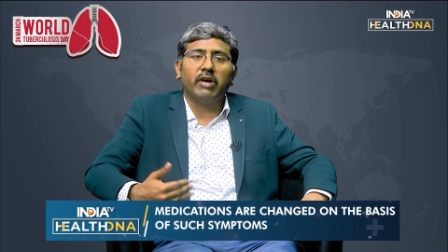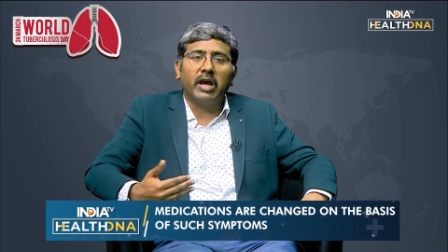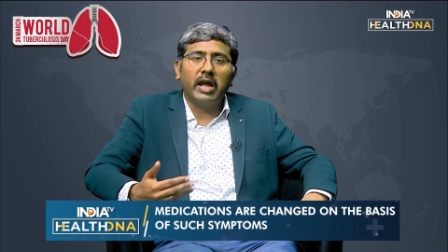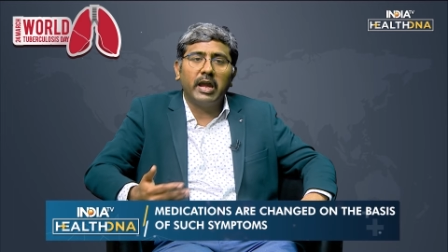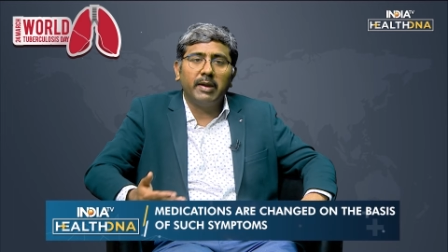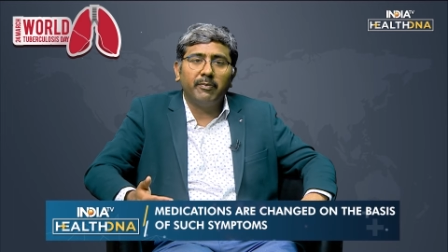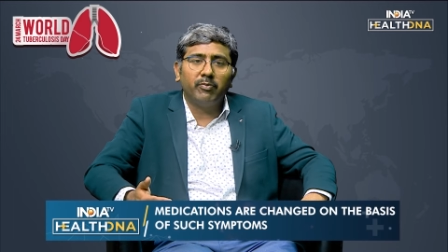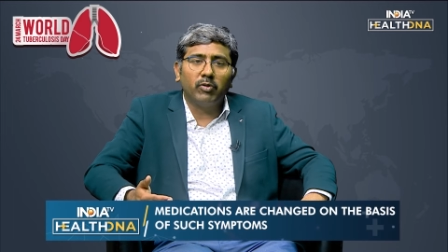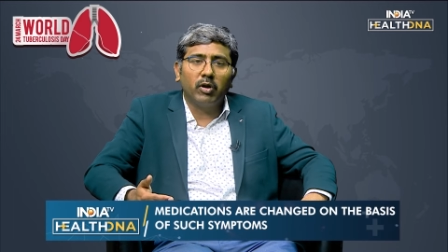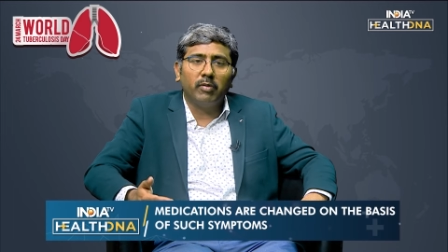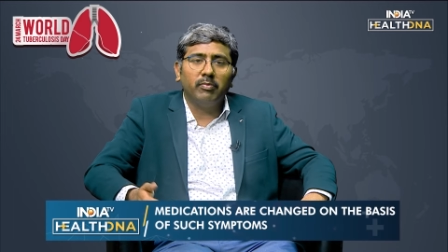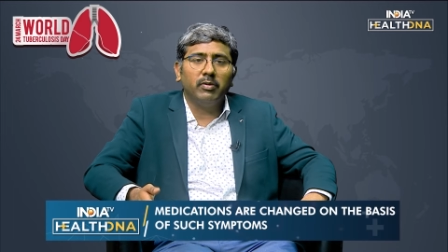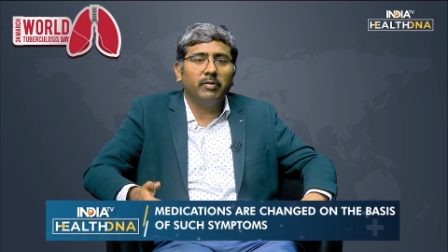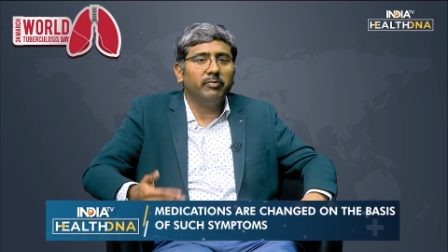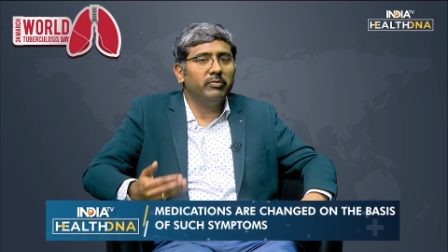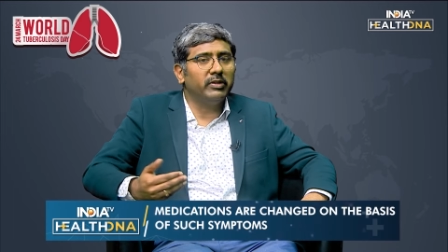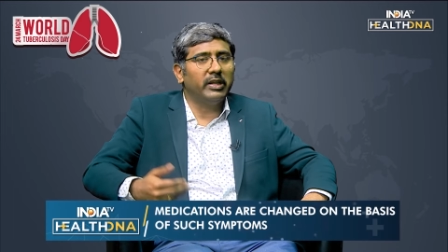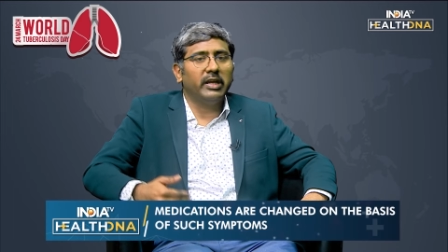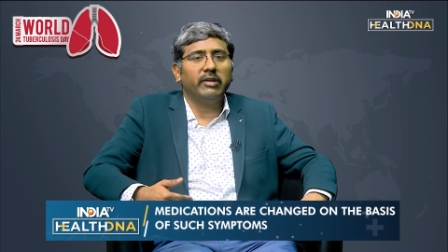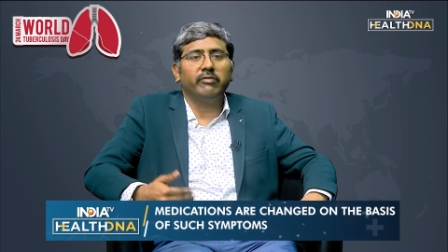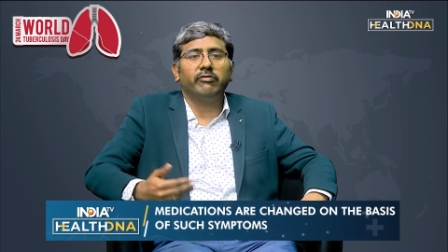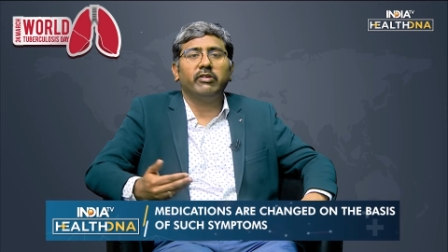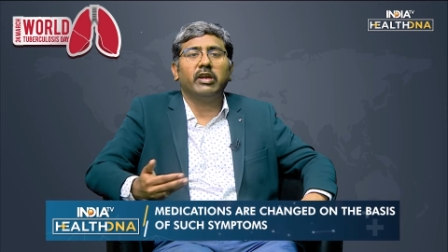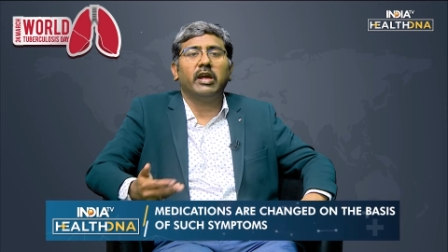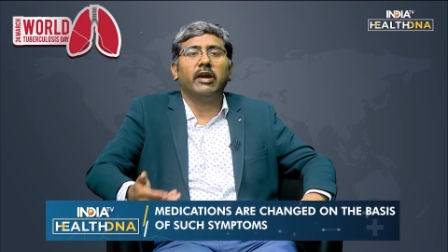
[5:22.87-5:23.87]
eye problem,
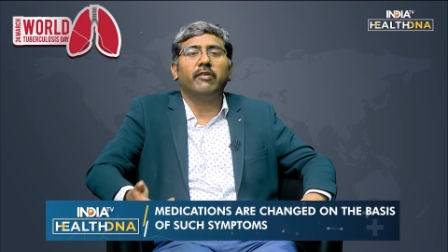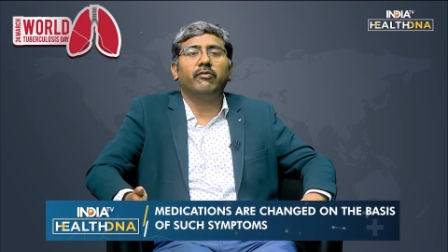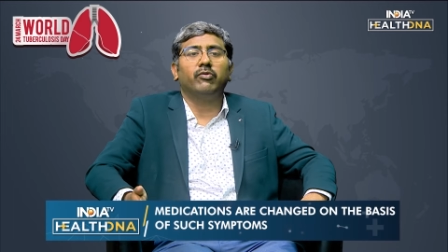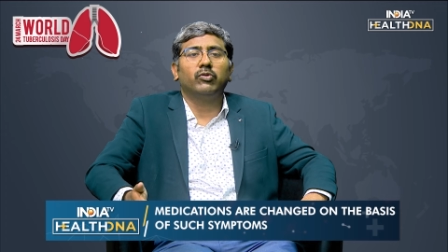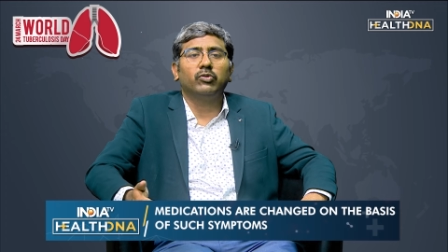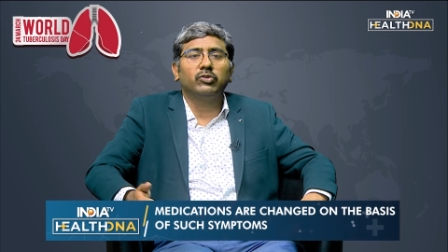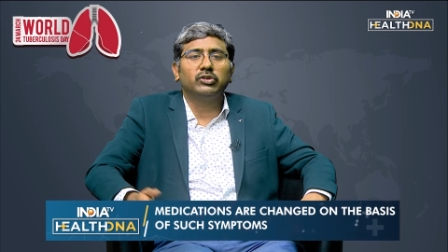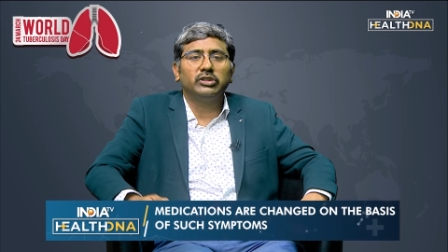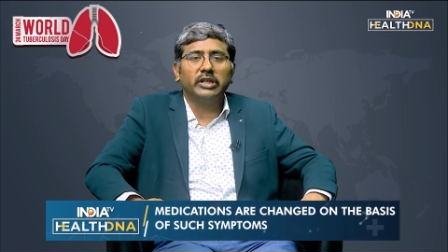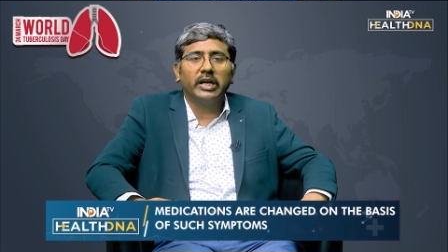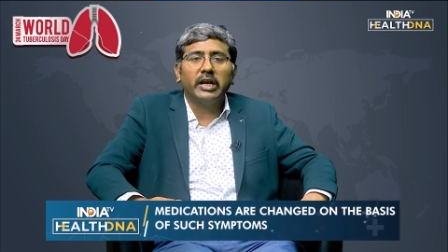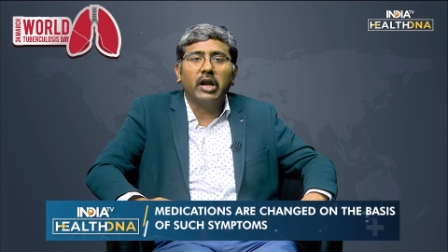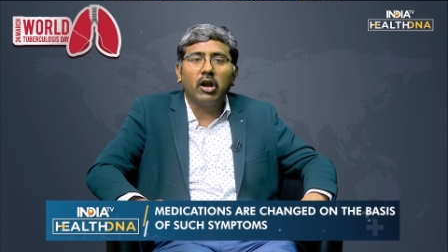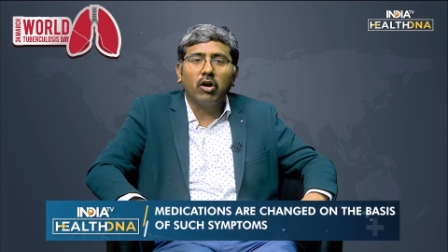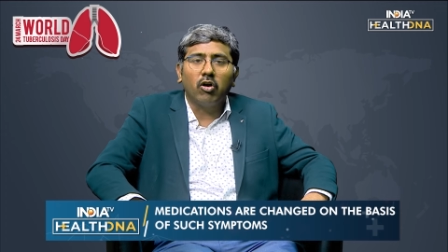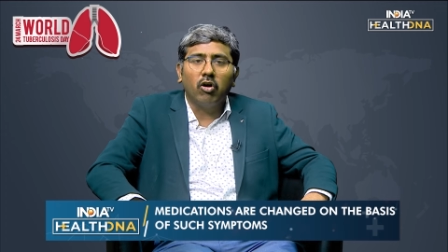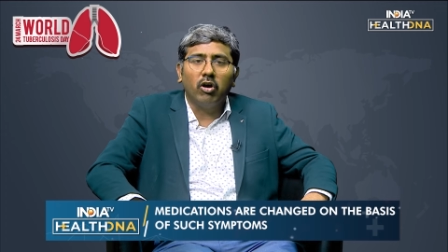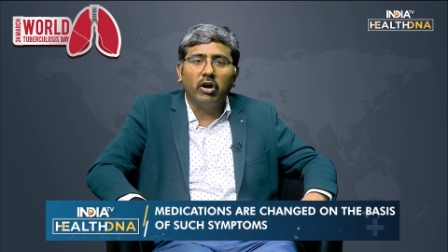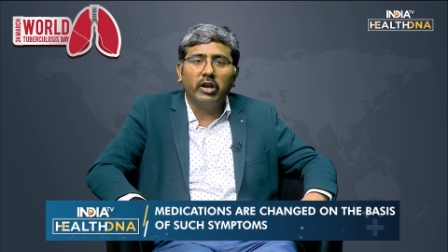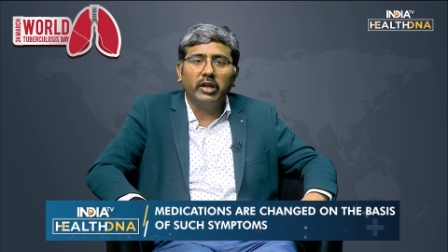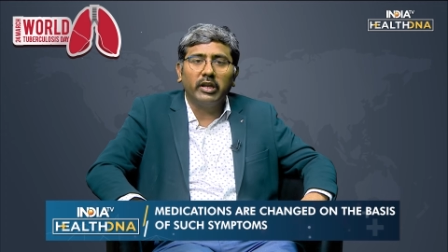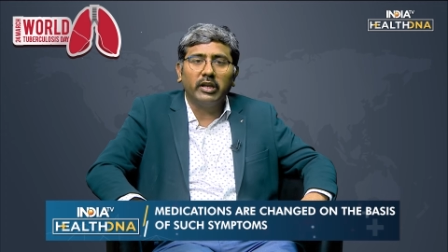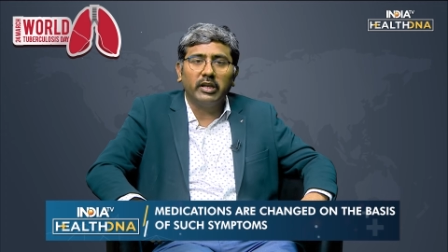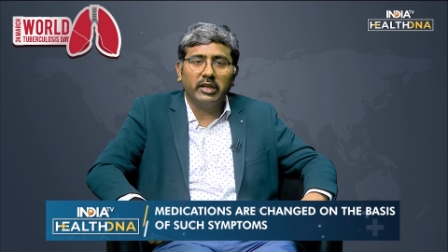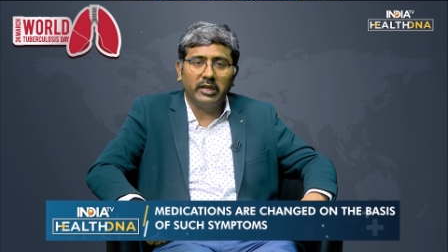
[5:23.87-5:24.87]
then we have to check
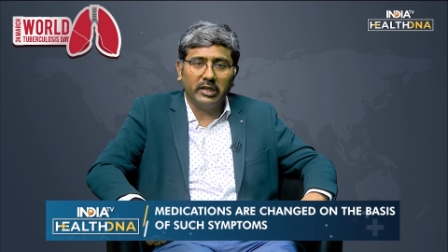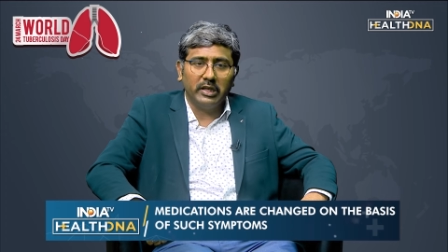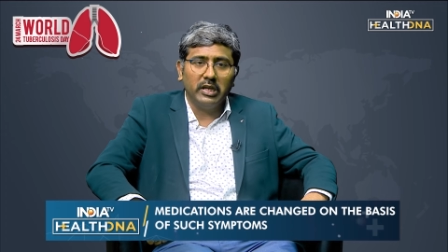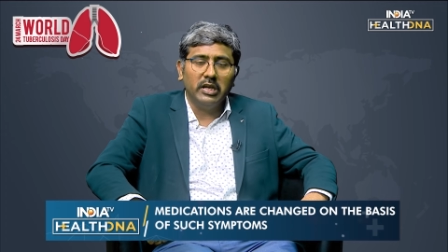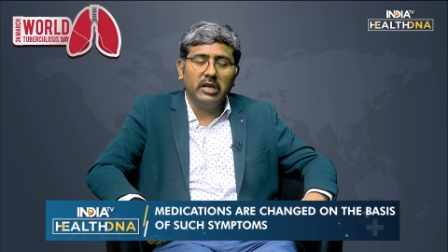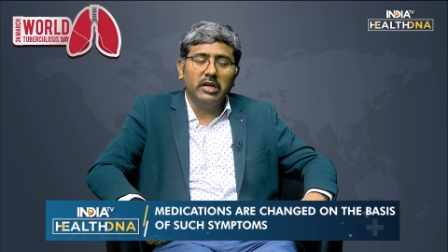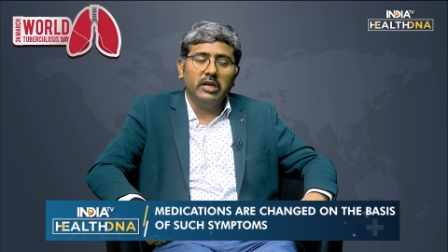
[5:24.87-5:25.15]
accordingly.